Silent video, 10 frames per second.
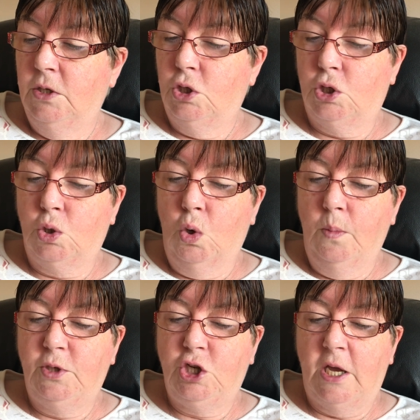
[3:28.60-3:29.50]

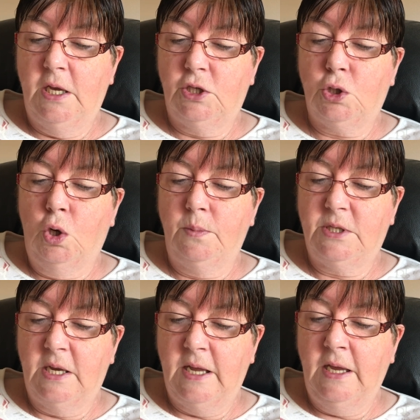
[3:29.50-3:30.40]
Stop
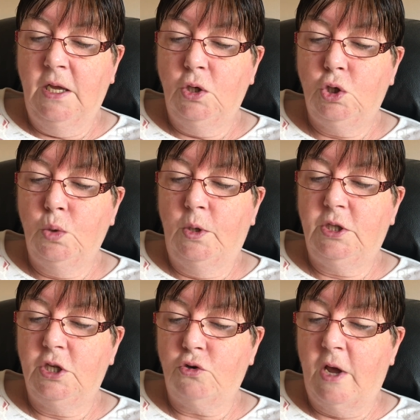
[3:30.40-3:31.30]
sinning, do
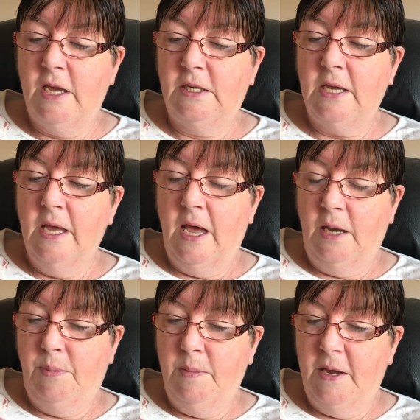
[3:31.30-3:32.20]
what is right,
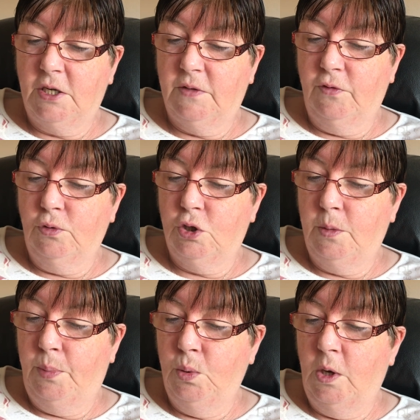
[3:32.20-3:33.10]
and be merciful to
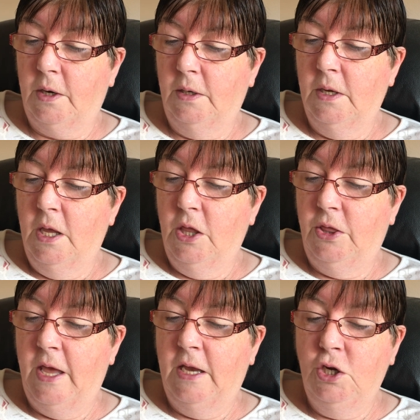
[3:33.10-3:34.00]
the poor.
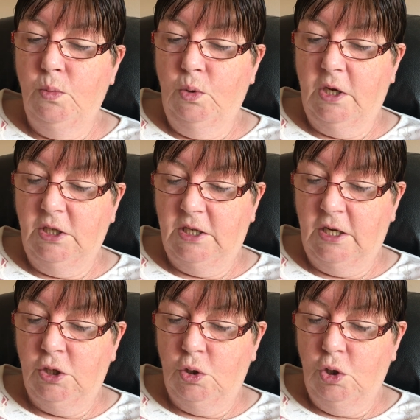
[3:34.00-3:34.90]
Then you will
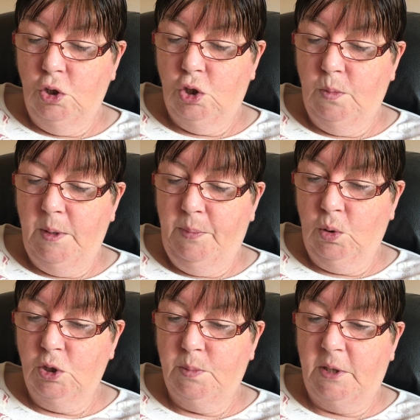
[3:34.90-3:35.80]
continue to be
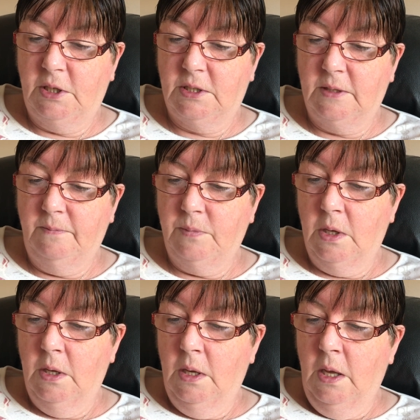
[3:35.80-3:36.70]
prosperous."
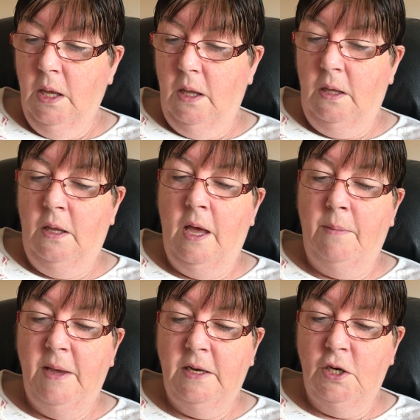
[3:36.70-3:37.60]

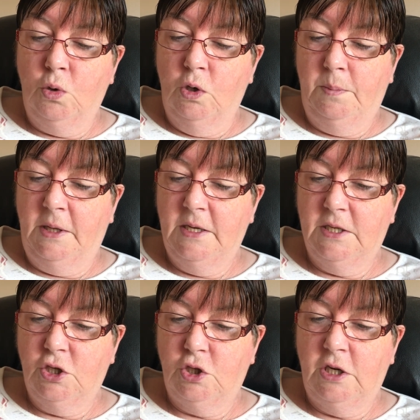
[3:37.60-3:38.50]
Amen, and God bless
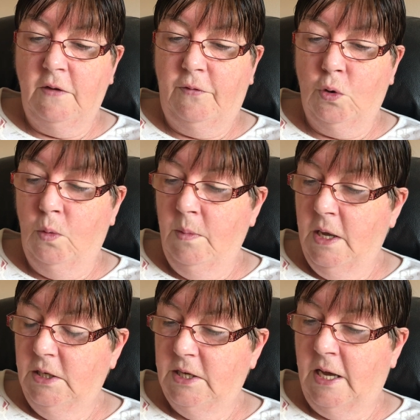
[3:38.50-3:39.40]
this reading from
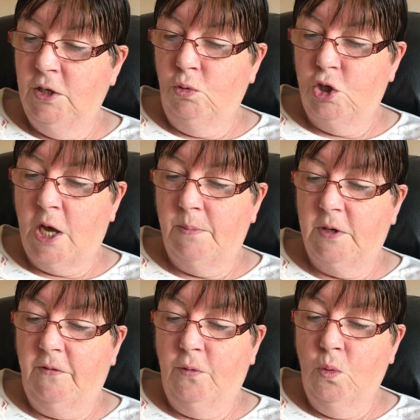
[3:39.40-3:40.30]
Daniel
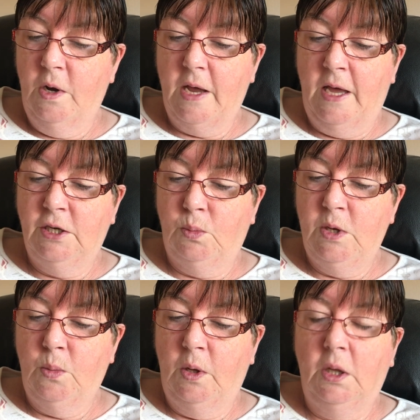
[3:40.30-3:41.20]
chapter 4, and
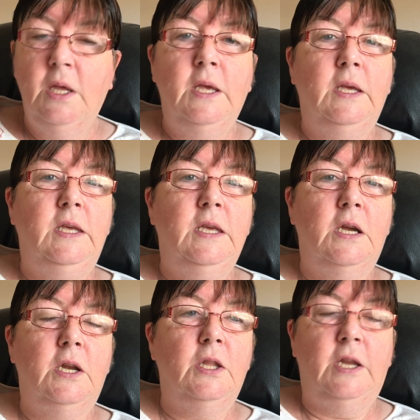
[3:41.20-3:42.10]
we will
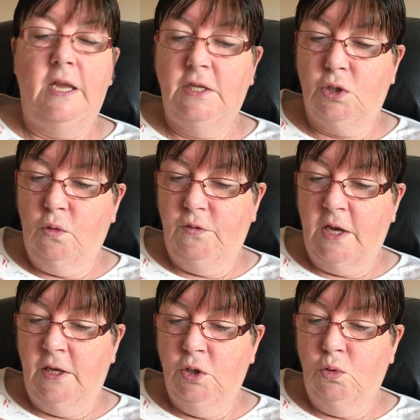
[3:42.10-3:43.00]
hear the rest of
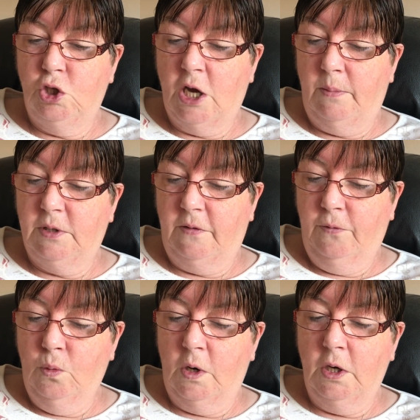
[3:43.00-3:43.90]
Daniel chapter
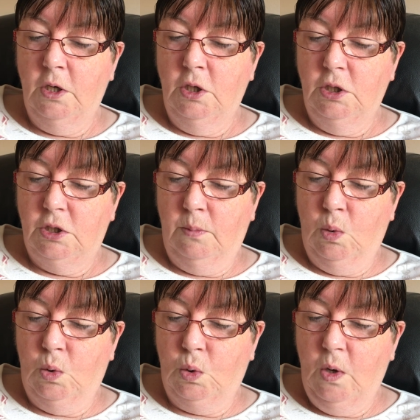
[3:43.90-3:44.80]
4
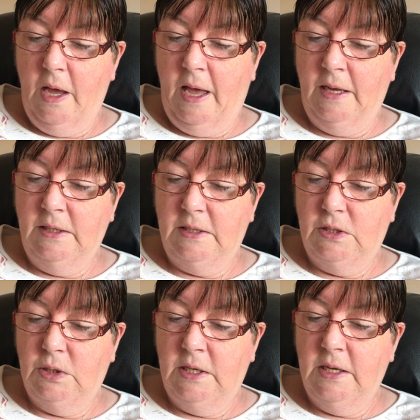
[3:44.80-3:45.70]
tomorrow, and
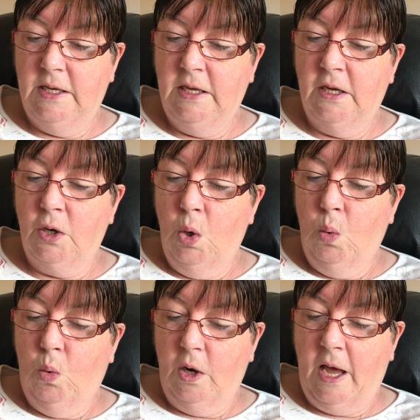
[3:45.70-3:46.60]
to hear
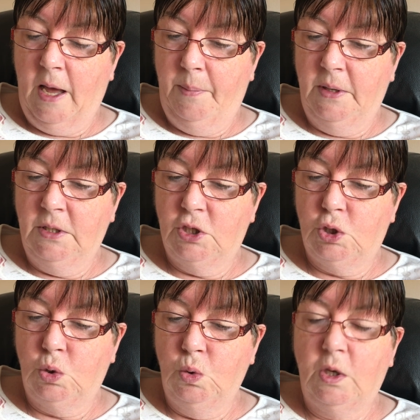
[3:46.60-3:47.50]
what happens
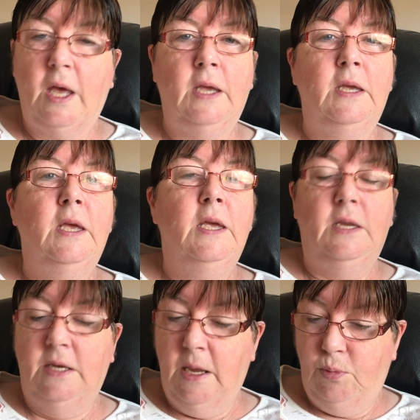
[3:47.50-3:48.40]
to King
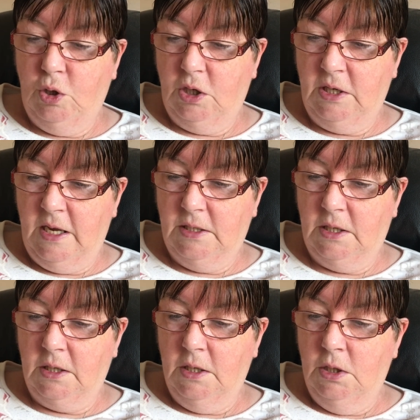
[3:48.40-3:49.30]

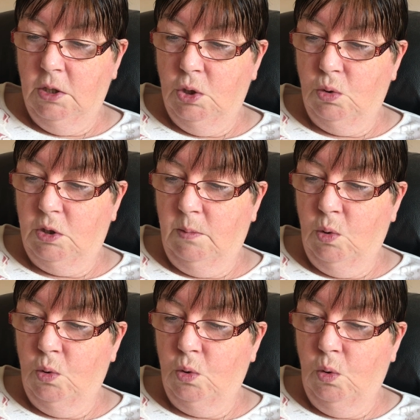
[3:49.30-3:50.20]
Nebuchadnezzar. So
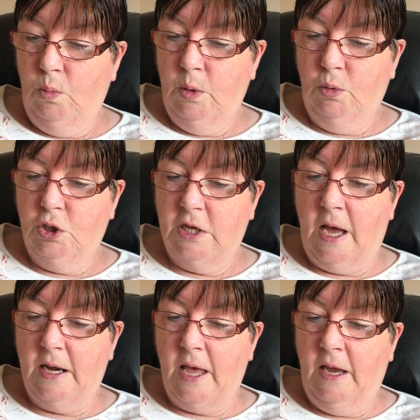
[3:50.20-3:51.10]
tomorrow we will
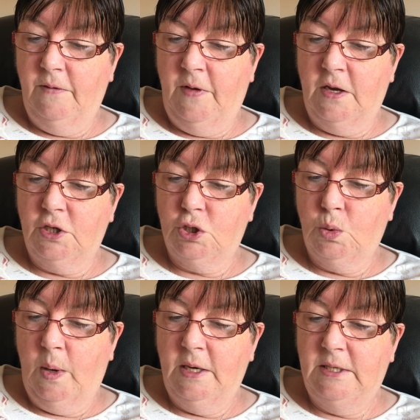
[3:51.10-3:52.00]
start at verse
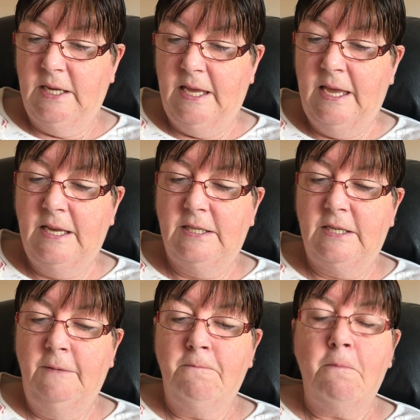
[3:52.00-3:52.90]

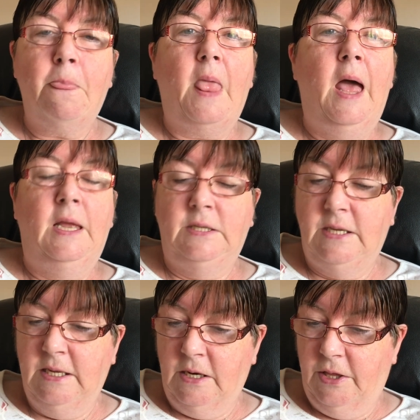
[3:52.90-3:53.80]
28 and
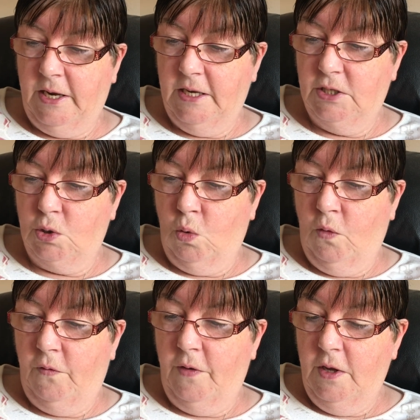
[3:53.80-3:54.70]
hear the rest
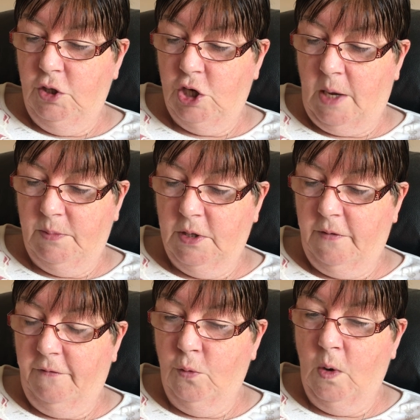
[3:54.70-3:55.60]
of chapter
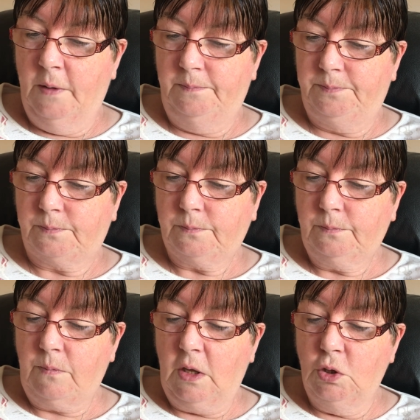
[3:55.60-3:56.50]
4.
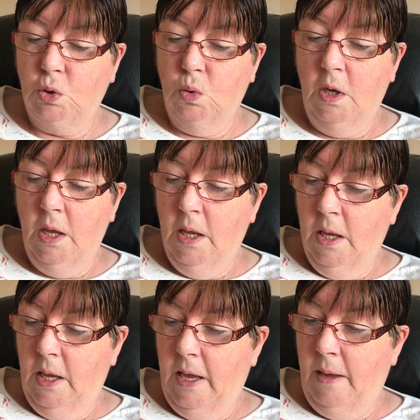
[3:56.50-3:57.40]
So
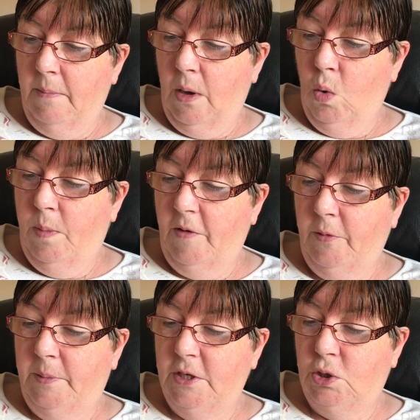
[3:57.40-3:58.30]
hope
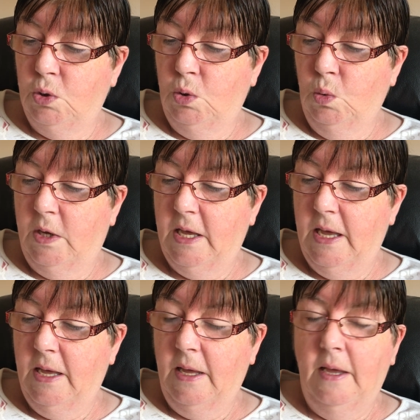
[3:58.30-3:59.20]
everybody's doing
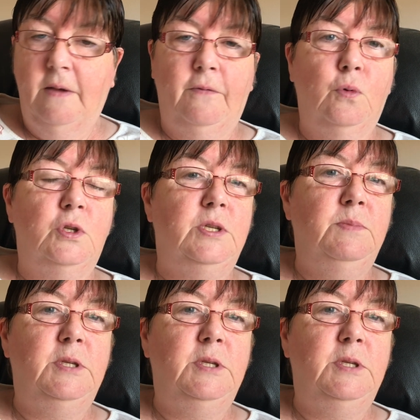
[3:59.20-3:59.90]
okay. Folks seem